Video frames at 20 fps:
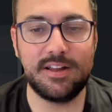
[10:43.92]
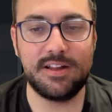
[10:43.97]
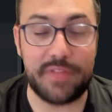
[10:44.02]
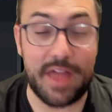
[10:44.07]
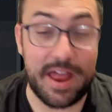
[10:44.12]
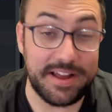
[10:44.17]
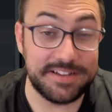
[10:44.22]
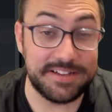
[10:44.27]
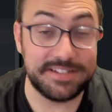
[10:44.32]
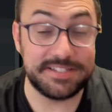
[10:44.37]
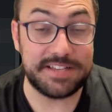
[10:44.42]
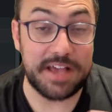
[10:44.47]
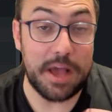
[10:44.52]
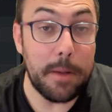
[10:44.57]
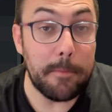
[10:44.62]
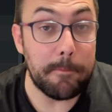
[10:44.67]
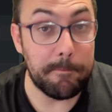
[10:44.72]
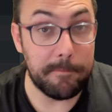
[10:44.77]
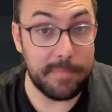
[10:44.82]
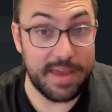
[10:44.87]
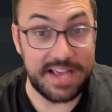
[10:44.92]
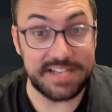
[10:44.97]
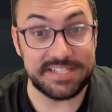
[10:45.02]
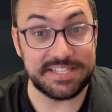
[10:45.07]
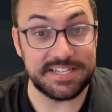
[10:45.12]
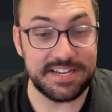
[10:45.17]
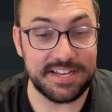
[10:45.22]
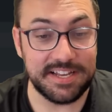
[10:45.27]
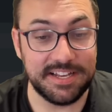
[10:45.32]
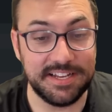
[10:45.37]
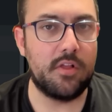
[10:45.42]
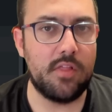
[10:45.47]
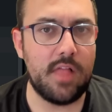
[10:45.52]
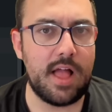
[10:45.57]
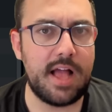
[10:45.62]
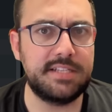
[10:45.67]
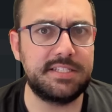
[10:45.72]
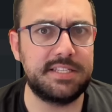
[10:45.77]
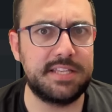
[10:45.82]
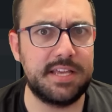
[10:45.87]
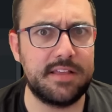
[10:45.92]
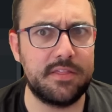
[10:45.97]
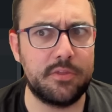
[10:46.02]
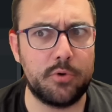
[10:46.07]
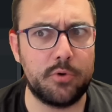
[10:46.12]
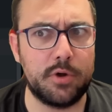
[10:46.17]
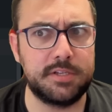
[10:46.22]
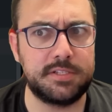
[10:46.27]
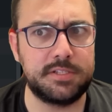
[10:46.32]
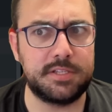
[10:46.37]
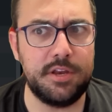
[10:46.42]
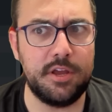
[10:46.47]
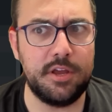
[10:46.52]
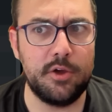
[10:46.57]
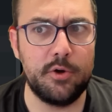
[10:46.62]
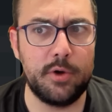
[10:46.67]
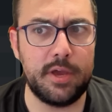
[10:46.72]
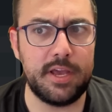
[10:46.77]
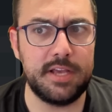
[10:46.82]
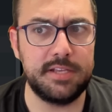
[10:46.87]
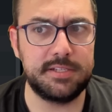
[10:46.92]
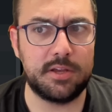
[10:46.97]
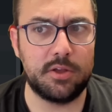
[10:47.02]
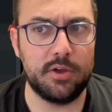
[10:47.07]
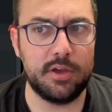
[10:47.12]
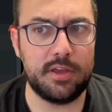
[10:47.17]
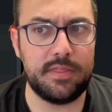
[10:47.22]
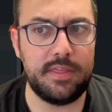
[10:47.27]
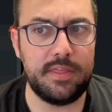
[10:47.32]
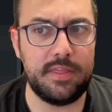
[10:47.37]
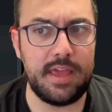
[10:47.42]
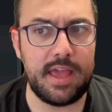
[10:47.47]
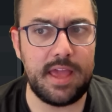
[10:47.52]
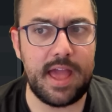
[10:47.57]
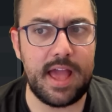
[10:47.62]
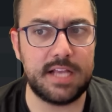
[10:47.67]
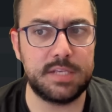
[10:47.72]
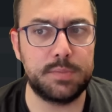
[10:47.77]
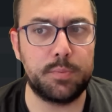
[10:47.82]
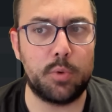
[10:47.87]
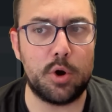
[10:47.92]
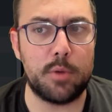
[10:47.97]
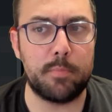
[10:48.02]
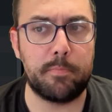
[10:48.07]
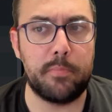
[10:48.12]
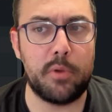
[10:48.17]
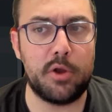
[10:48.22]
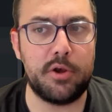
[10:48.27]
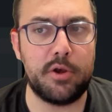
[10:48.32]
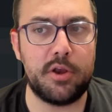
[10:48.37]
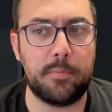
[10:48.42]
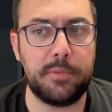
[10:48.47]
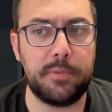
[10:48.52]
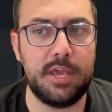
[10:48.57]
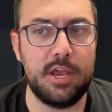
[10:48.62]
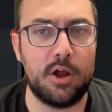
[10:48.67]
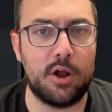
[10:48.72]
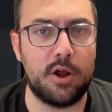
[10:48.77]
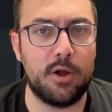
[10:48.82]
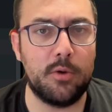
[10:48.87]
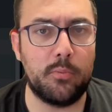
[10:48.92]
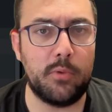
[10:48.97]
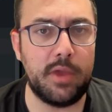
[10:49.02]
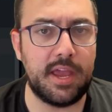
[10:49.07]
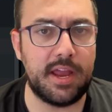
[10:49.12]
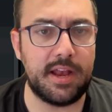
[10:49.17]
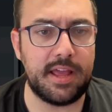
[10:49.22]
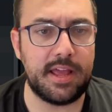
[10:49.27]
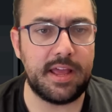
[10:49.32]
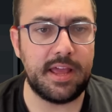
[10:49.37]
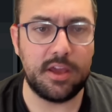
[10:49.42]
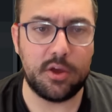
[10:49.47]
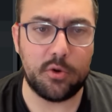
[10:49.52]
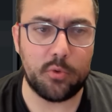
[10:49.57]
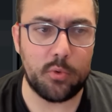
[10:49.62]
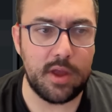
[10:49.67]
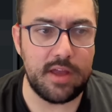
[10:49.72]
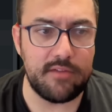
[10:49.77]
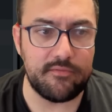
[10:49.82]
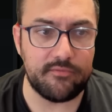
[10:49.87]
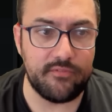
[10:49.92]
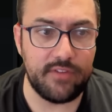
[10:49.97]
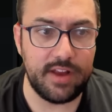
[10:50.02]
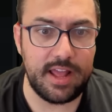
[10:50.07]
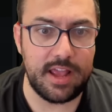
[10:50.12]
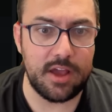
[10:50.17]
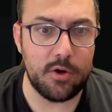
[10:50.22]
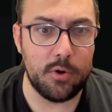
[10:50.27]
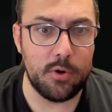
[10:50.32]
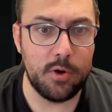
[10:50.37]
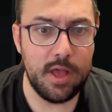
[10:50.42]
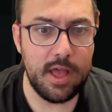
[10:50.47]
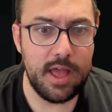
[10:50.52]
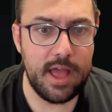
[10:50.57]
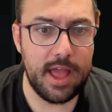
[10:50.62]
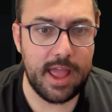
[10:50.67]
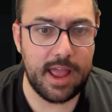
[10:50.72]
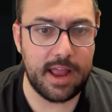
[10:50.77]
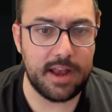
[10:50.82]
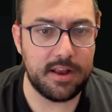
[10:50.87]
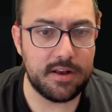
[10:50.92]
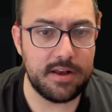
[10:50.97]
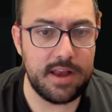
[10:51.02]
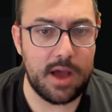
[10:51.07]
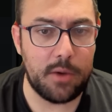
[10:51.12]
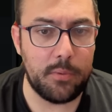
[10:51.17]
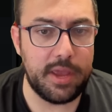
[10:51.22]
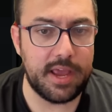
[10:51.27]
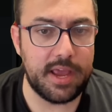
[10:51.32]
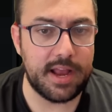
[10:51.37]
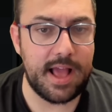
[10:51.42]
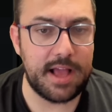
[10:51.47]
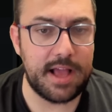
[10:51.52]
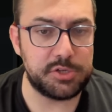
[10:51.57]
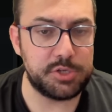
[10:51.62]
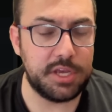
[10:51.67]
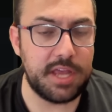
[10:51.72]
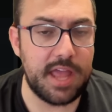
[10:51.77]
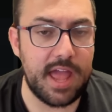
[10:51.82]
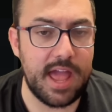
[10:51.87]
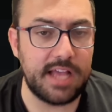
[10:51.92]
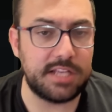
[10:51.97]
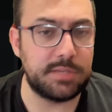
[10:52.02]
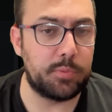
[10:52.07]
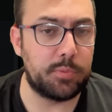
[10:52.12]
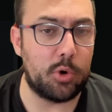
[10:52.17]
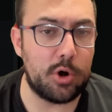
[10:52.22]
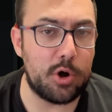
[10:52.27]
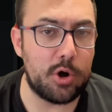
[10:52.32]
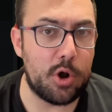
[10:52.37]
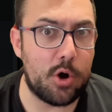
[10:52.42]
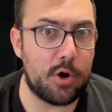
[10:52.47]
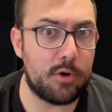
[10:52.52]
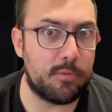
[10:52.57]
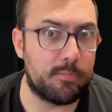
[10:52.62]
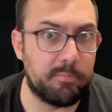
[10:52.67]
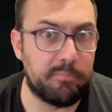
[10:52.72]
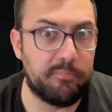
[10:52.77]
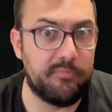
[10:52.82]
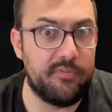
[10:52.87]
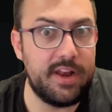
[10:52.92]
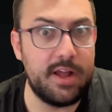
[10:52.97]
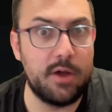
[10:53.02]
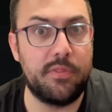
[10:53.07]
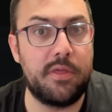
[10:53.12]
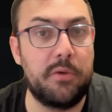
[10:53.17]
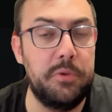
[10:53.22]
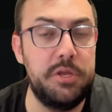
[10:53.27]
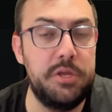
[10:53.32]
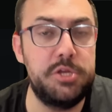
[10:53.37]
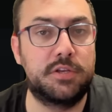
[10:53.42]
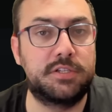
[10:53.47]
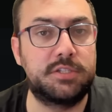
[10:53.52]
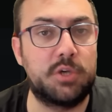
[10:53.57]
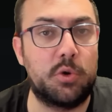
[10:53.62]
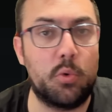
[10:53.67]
That is amazing the last thing there is to do is click the export button up here. We can hit create video and now we can actually export our video that we just